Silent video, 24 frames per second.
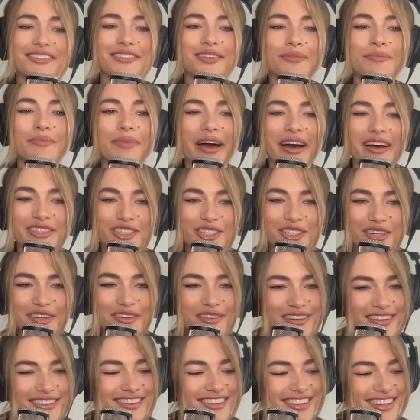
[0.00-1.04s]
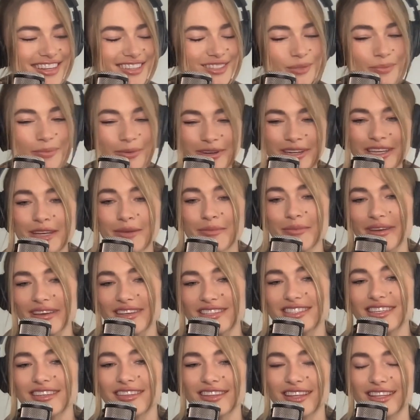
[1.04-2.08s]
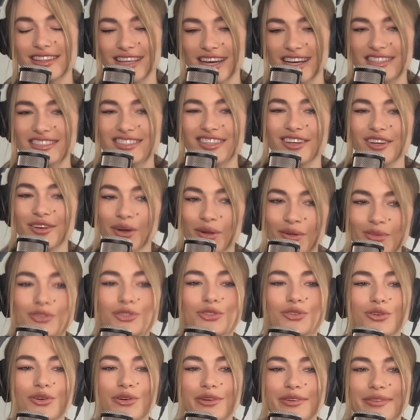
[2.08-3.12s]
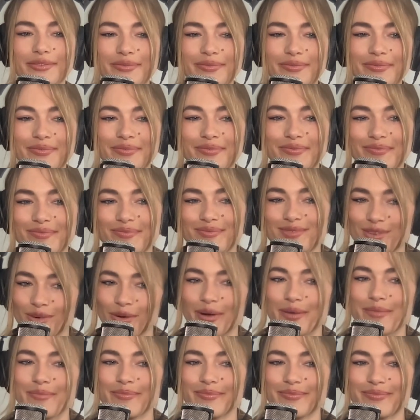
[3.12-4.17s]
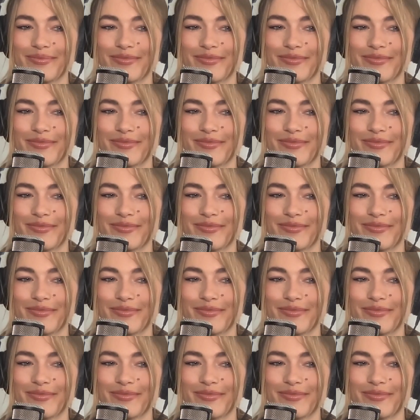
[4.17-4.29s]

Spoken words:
compassion. And it's pretty amazing that that's a cultural norm,